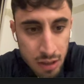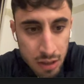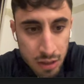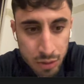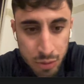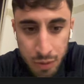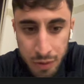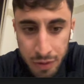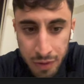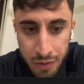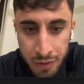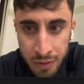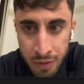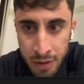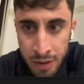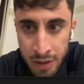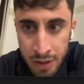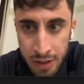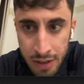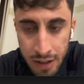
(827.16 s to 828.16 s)
to
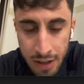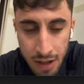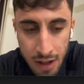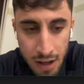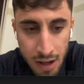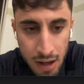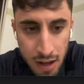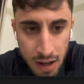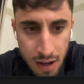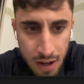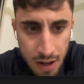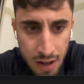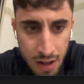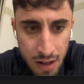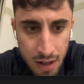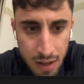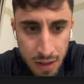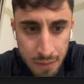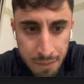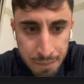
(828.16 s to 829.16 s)
another.
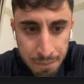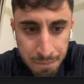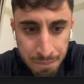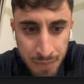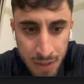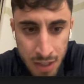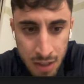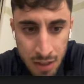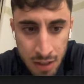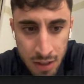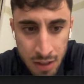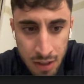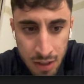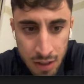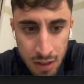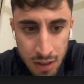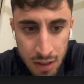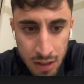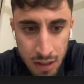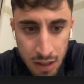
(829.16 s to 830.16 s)
Um,
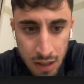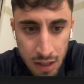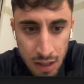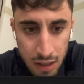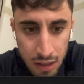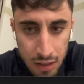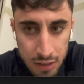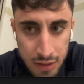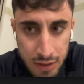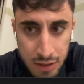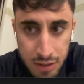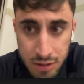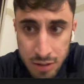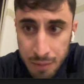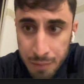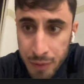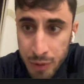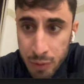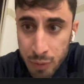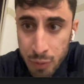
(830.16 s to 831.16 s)
this is
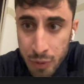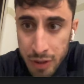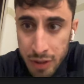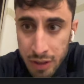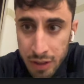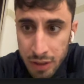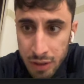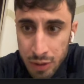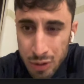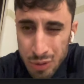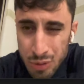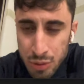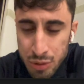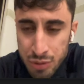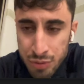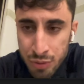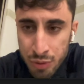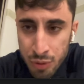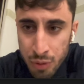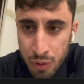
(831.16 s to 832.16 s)
something we use
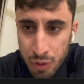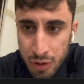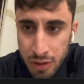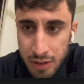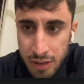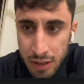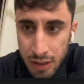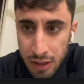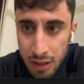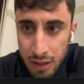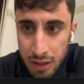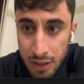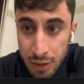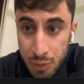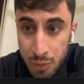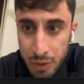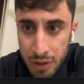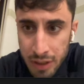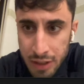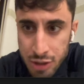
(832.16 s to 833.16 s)
for the
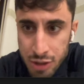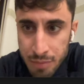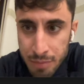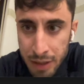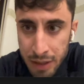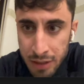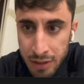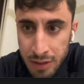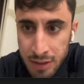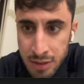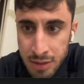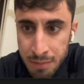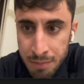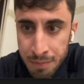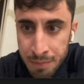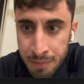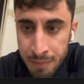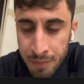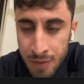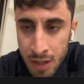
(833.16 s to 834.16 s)
liquidation mechanism.
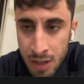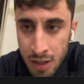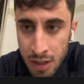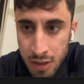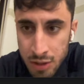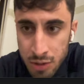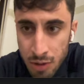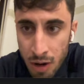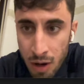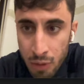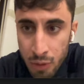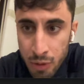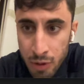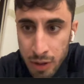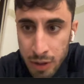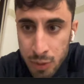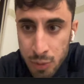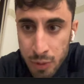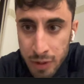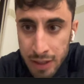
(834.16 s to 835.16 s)
So how you
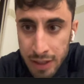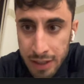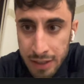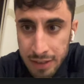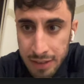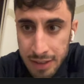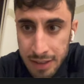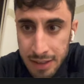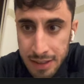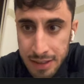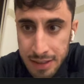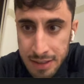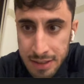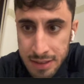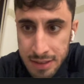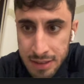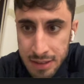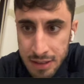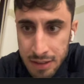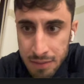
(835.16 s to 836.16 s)
liquidate
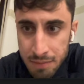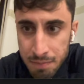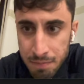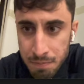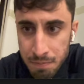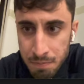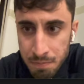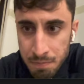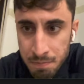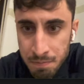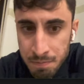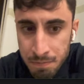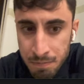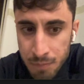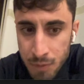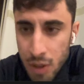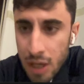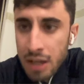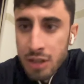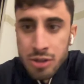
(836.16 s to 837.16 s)
is,
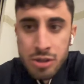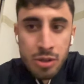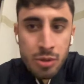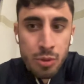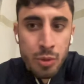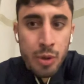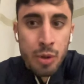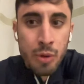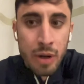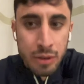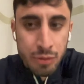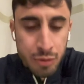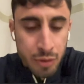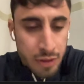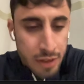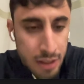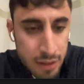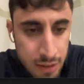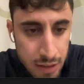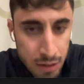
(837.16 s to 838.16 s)
actually we'll wait for
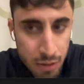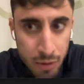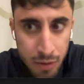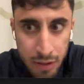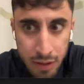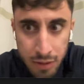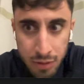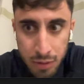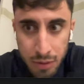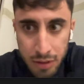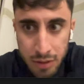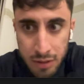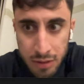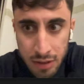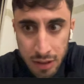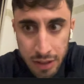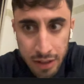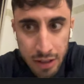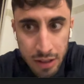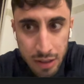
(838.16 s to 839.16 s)
that and look into it
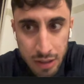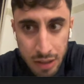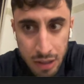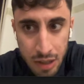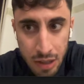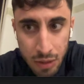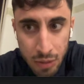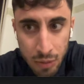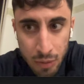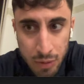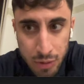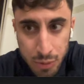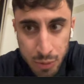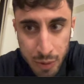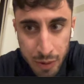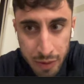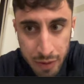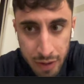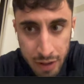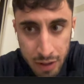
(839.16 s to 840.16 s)
once
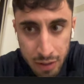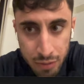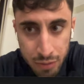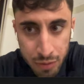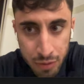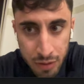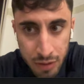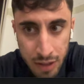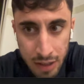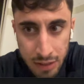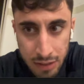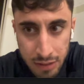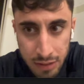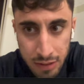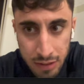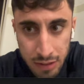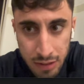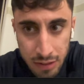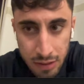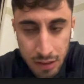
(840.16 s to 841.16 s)
we're there at
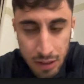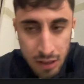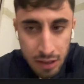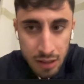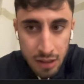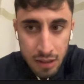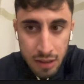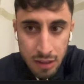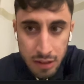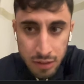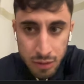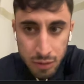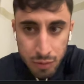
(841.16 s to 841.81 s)
the in the